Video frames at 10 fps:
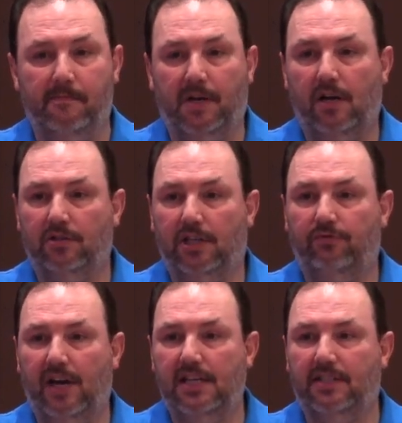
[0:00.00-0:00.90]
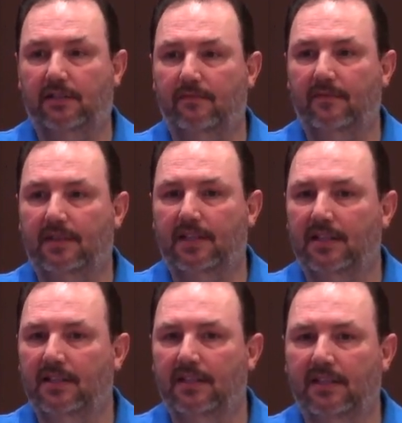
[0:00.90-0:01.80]
Because let's face it,
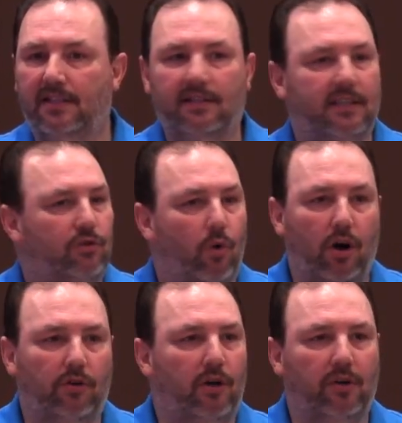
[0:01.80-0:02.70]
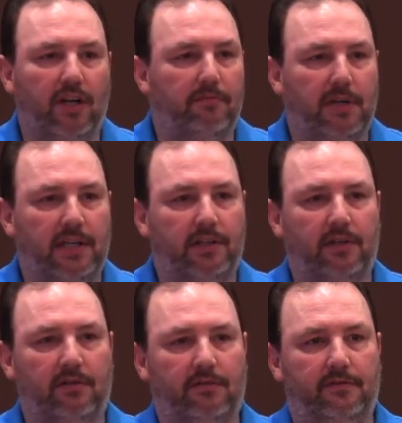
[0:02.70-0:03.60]
this world don't love me and you.